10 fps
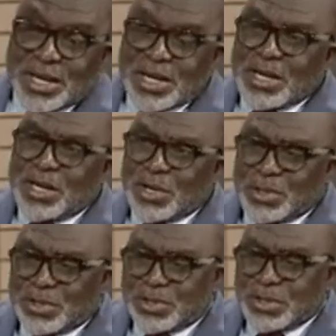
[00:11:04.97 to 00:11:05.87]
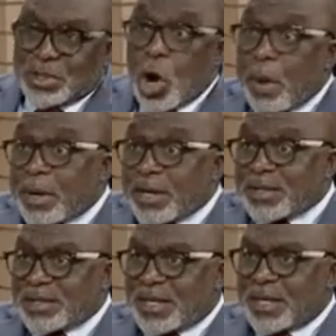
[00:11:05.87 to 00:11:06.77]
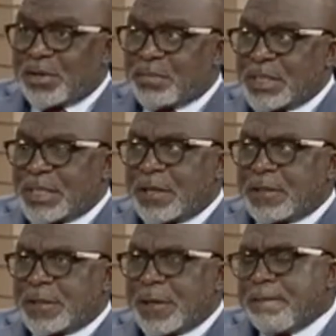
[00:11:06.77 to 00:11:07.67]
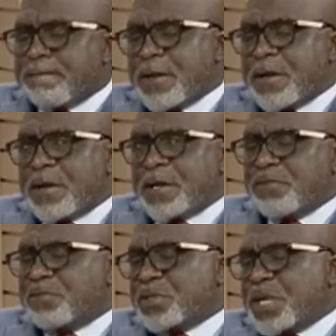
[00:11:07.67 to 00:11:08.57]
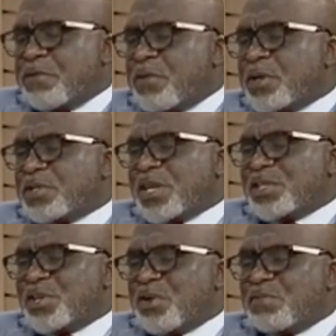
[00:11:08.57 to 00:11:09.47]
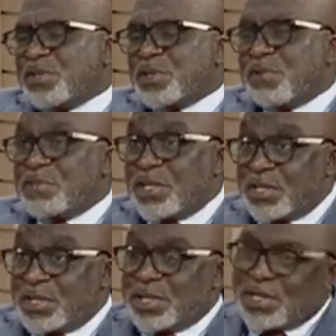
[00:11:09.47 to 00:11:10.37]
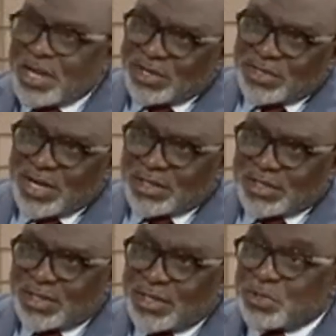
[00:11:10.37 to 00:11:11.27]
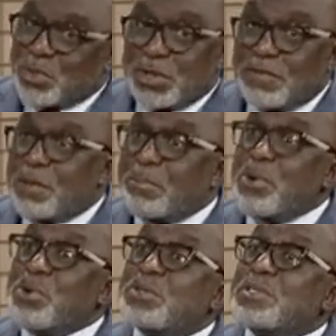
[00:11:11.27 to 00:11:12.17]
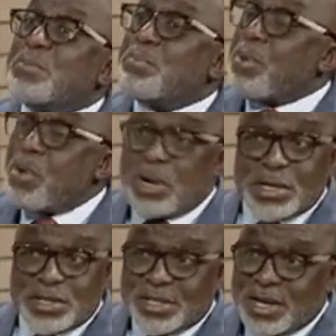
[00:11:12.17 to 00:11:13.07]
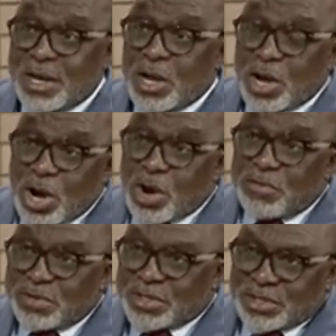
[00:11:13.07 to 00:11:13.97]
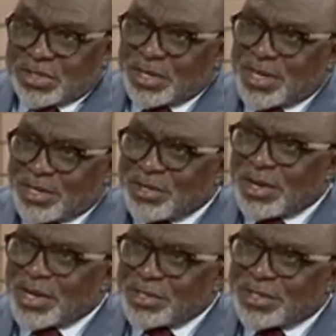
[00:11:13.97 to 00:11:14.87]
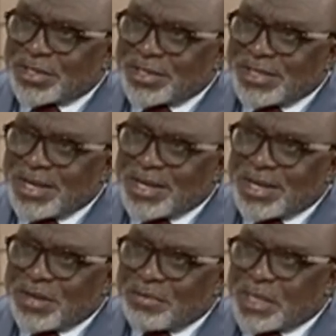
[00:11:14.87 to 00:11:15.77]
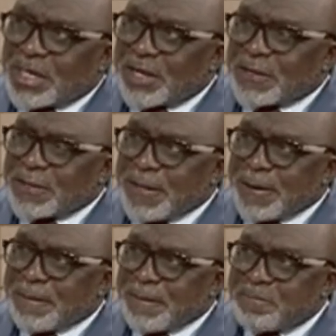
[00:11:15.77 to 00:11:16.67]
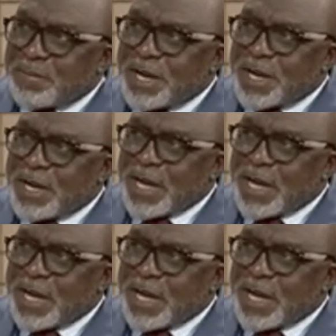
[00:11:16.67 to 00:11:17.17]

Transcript: not common, you know, because if you take, for instance, the office of DG DSS, it's one of the most important offices in this nation, because they